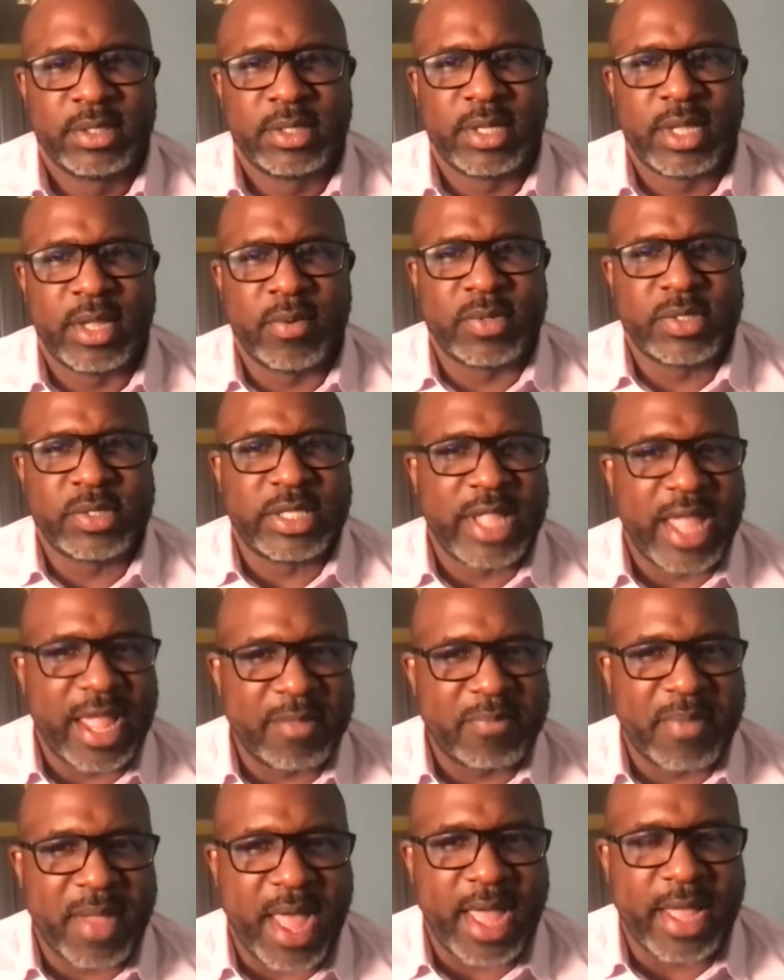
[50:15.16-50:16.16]
It was
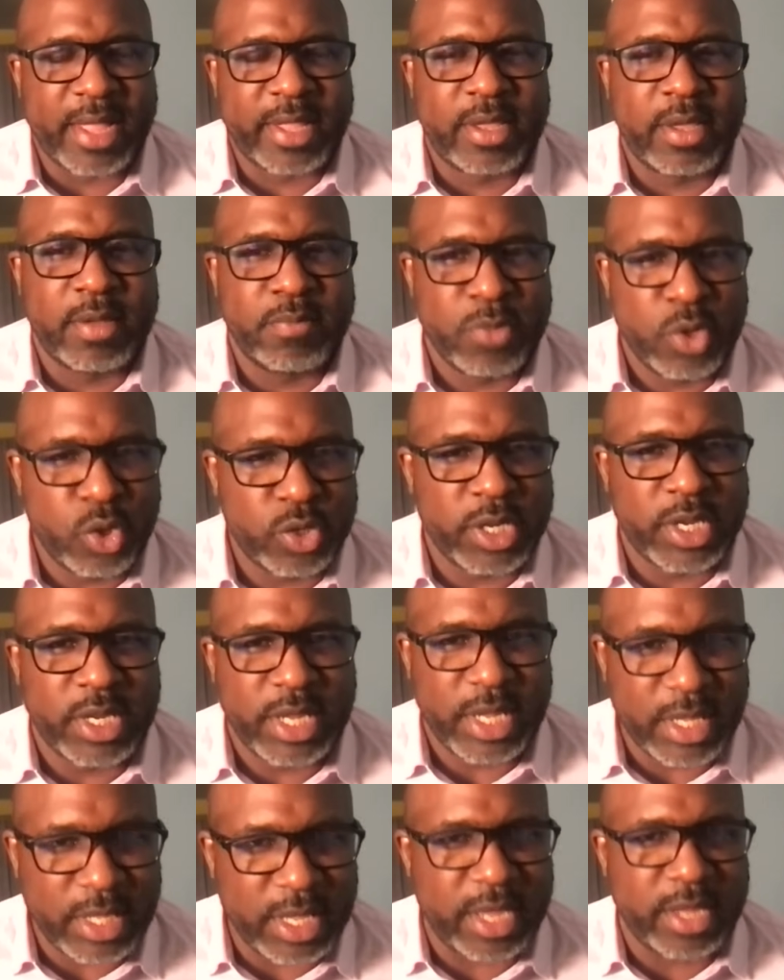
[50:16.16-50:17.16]
led by
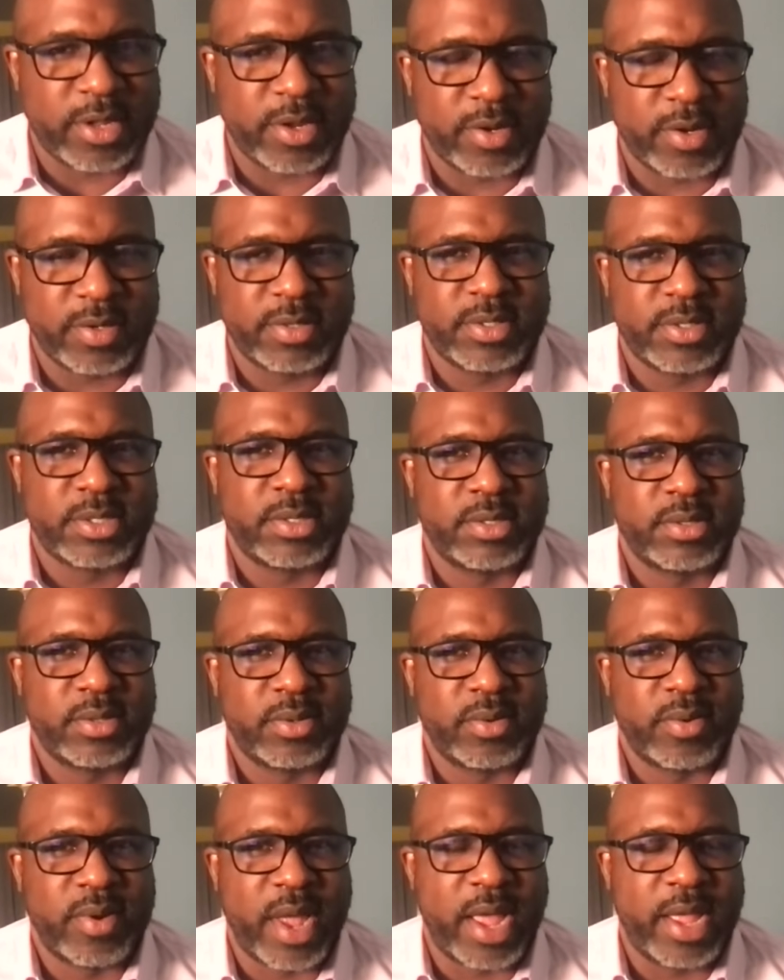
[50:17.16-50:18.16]
community leaders,
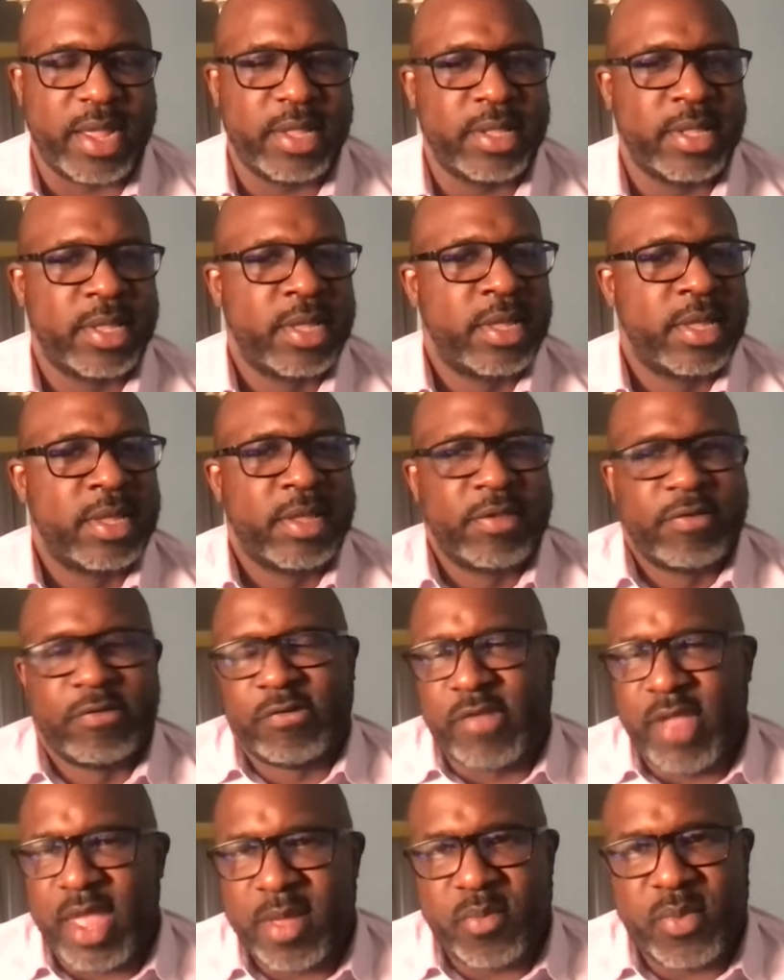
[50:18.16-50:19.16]
right?
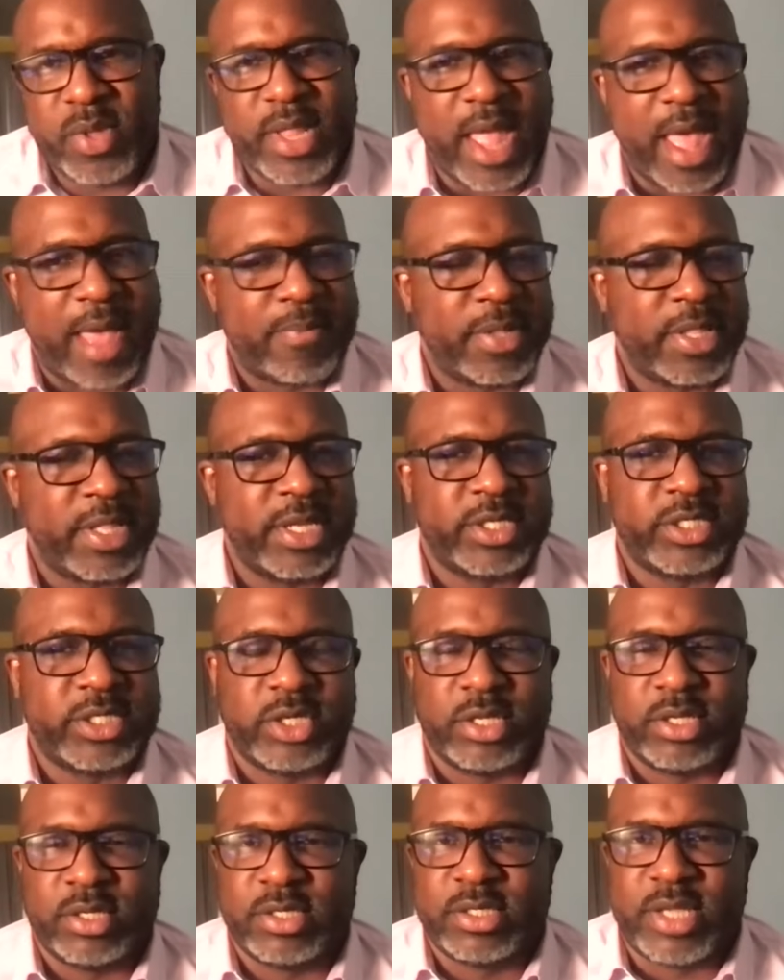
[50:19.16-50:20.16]
Same with
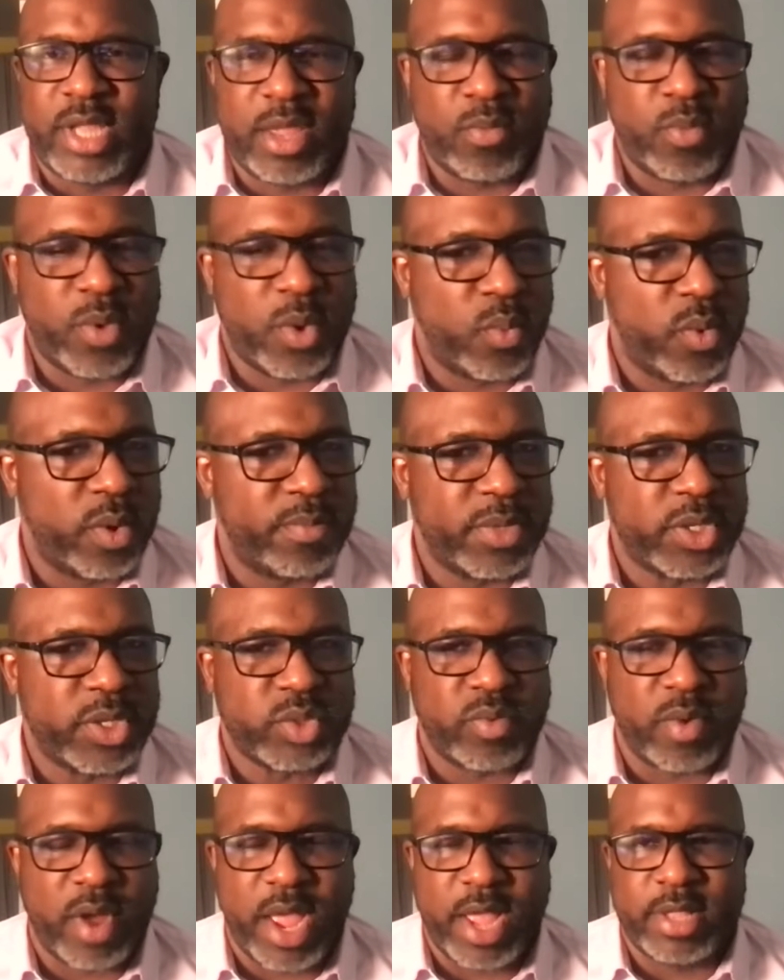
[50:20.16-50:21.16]
abolition, same with women's
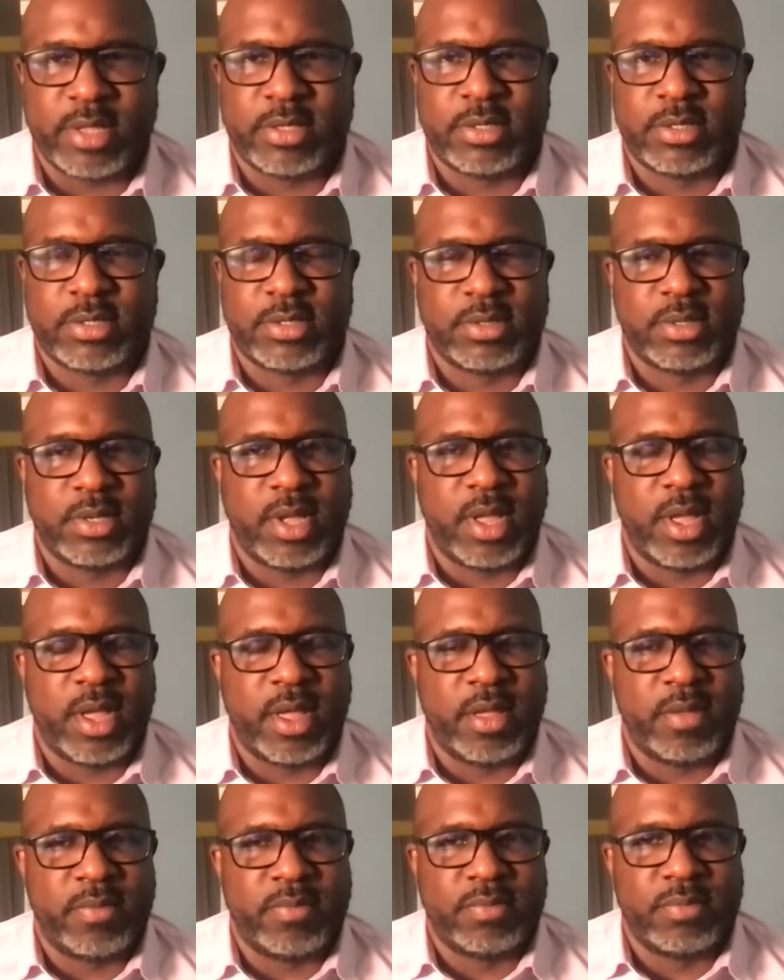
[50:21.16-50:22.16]
rights,
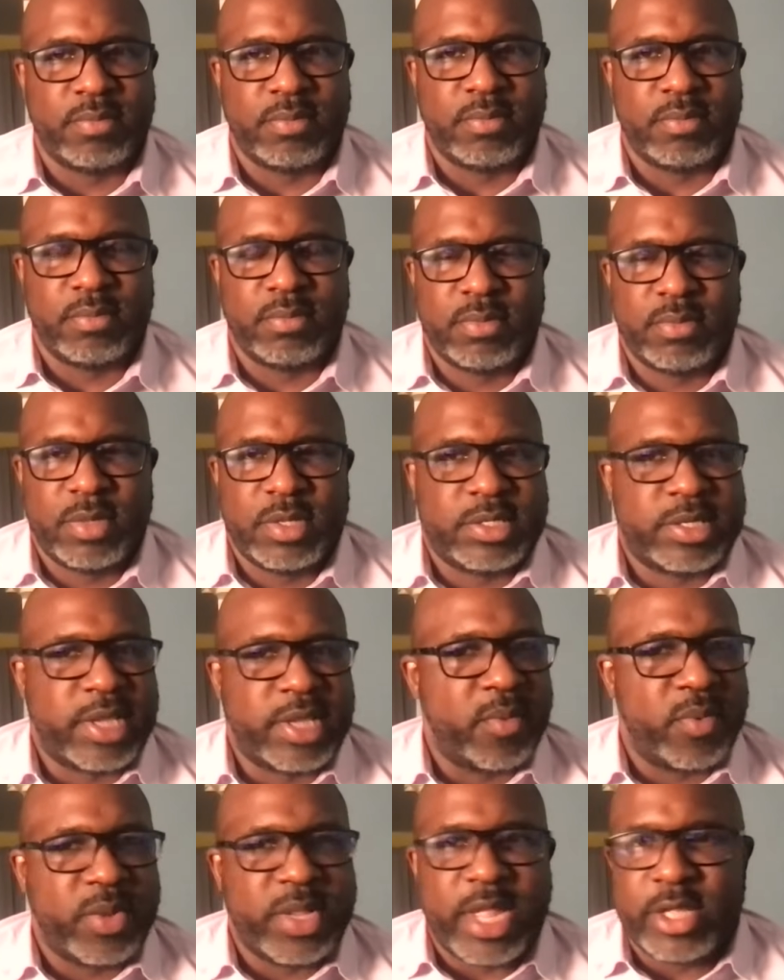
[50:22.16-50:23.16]
the
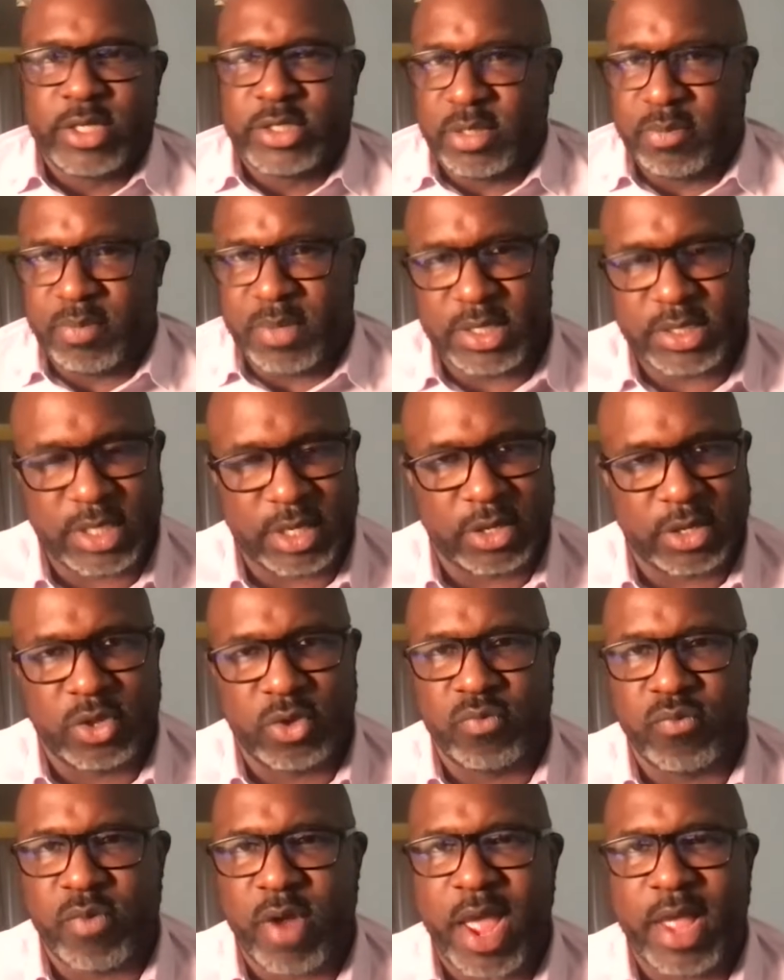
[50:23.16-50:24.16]
same with
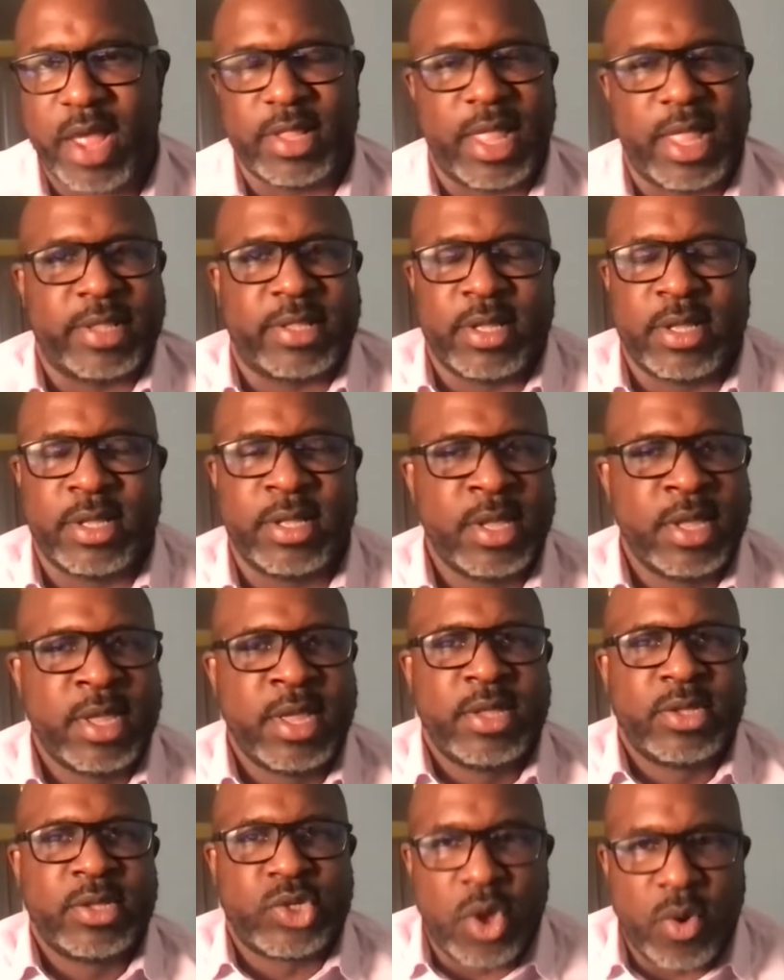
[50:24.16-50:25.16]
LGBTQ right.
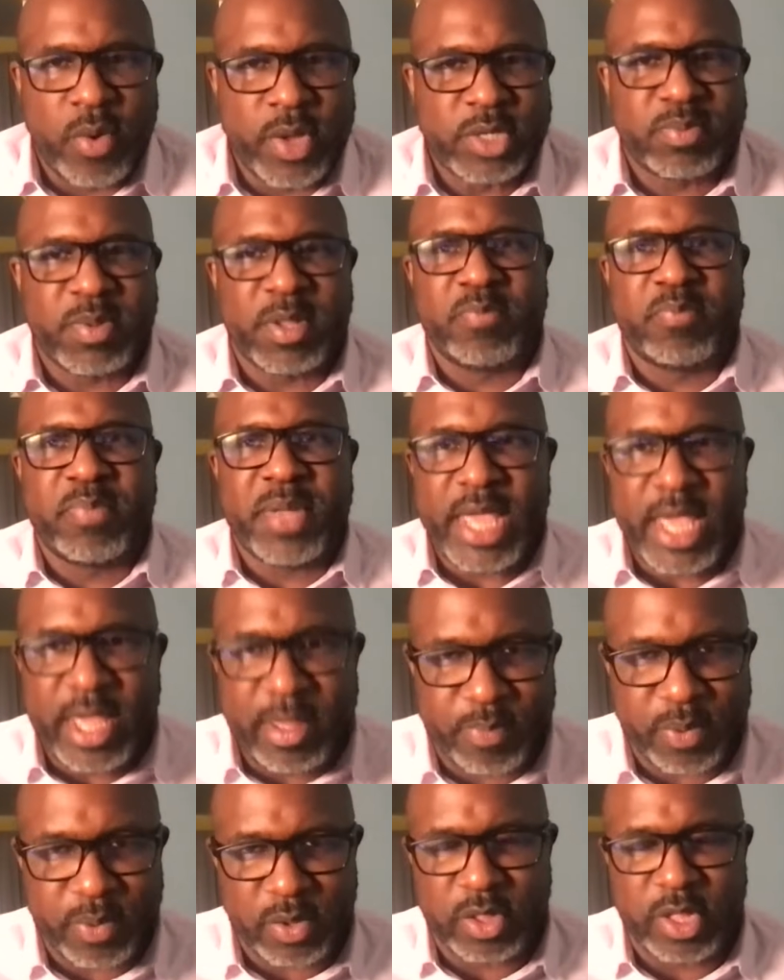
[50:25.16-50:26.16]
It's always been
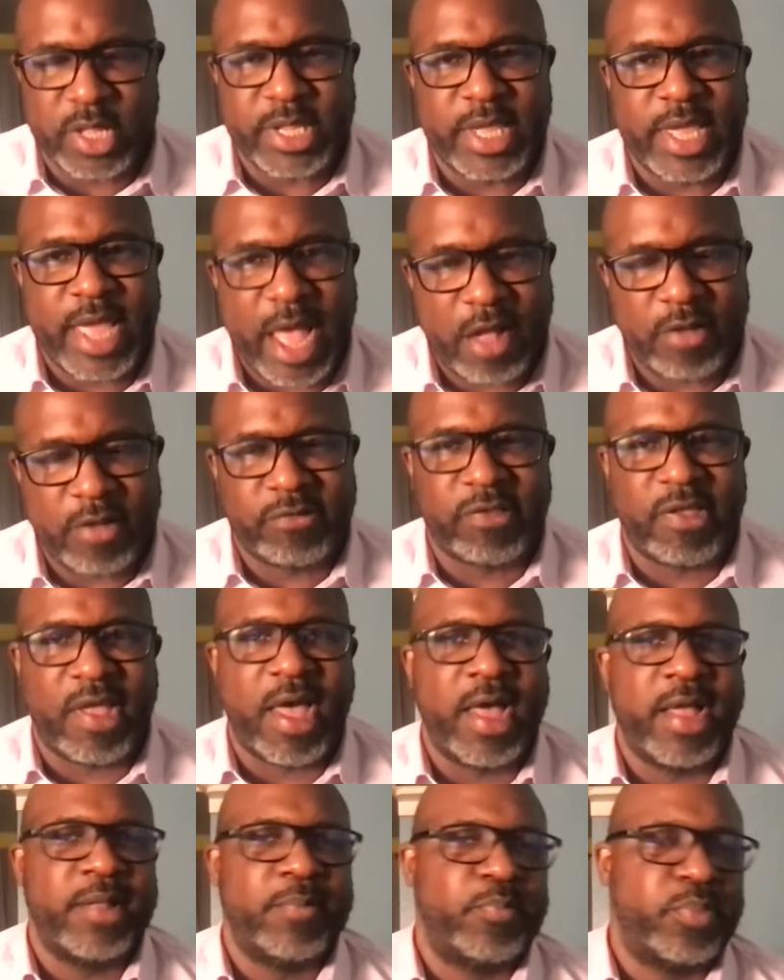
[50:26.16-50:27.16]
people on the
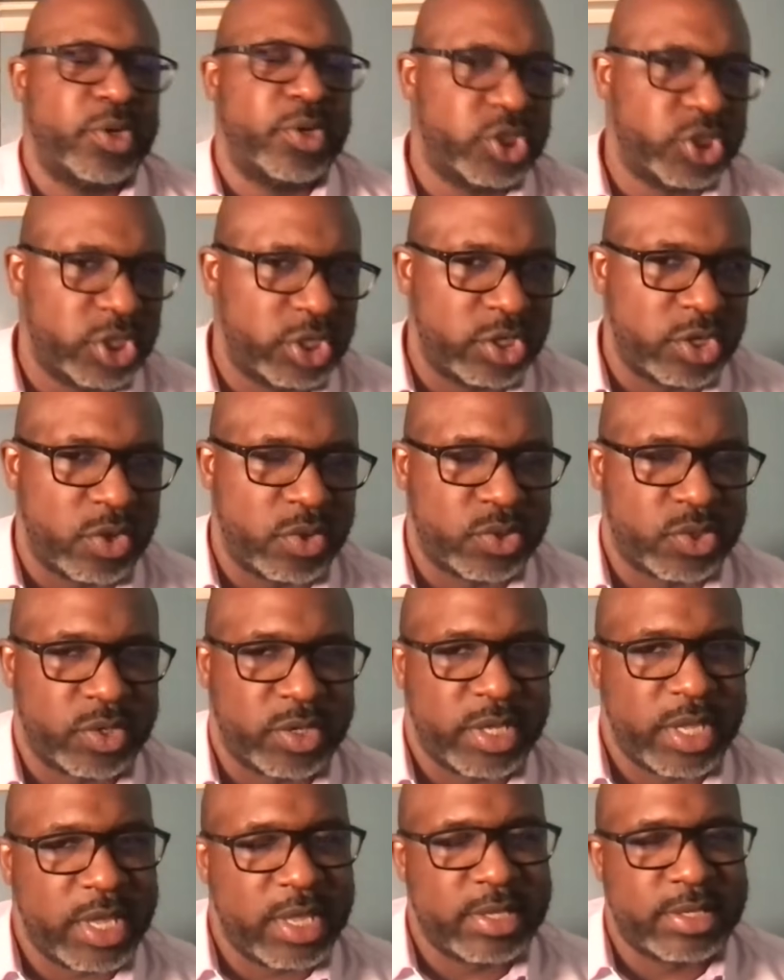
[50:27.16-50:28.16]
outside pushing those on
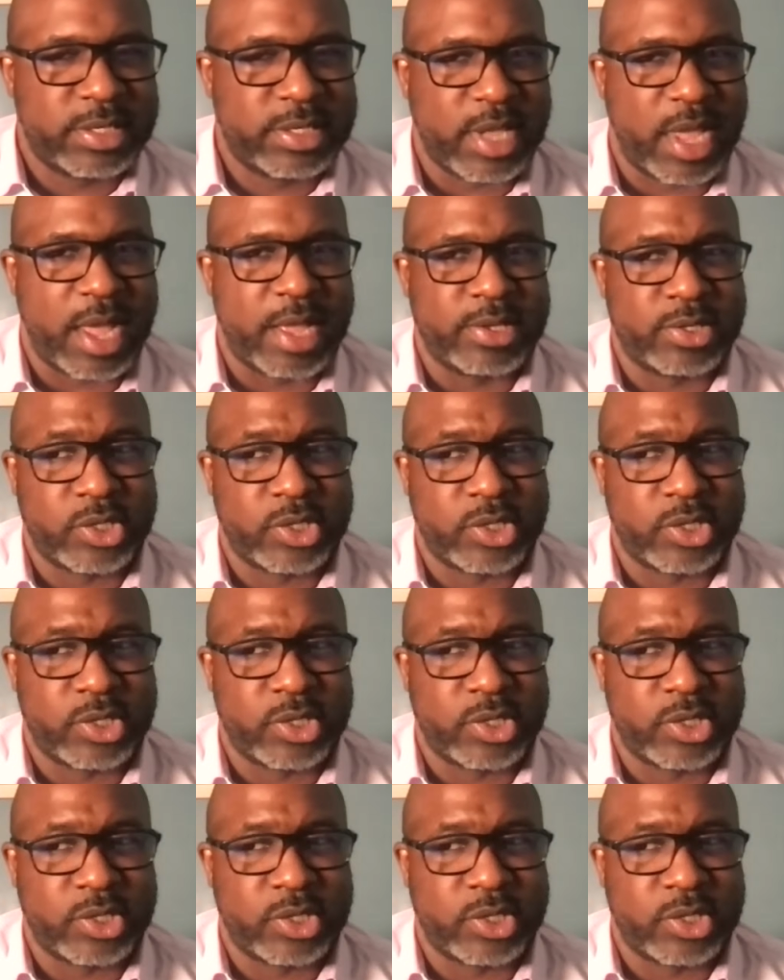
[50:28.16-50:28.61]
the inside.